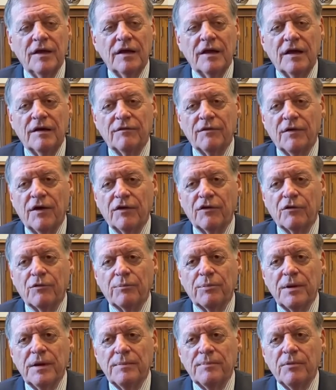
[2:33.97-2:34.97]
other
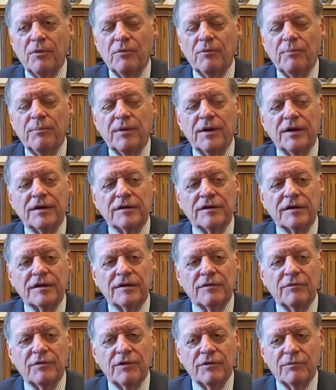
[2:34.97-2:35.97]
people. But
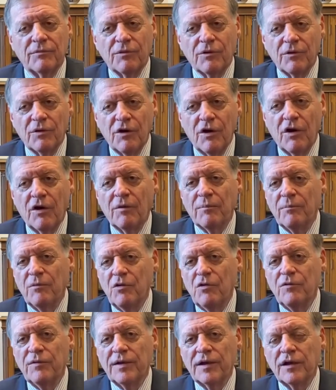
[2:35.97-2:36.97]
we are
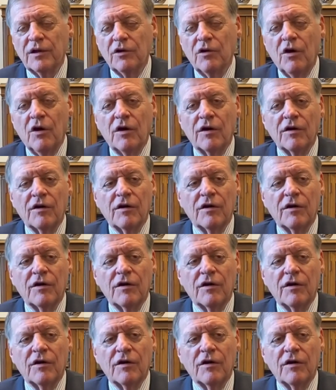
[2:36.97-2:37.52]
moving along